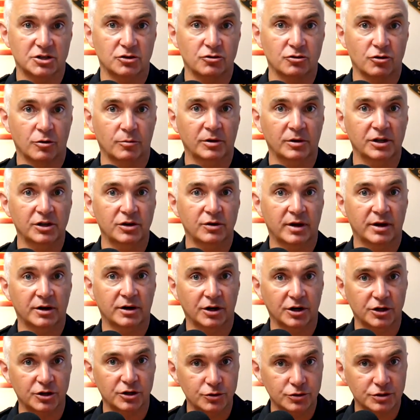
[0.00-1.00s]
Normally you enter
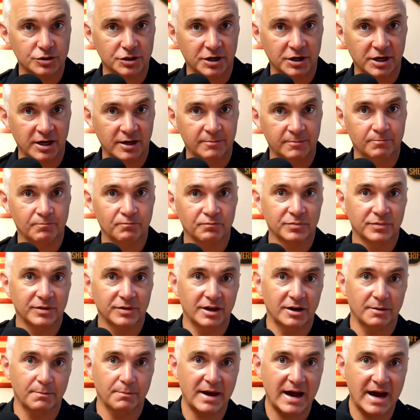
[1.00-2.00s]
a username, then
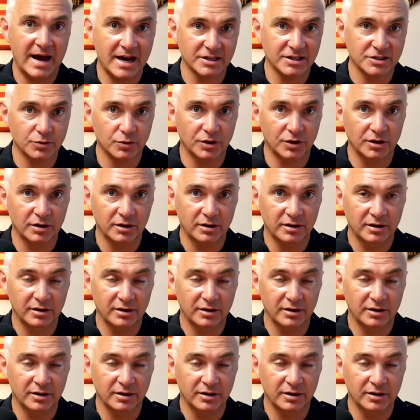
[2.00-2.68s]
a password.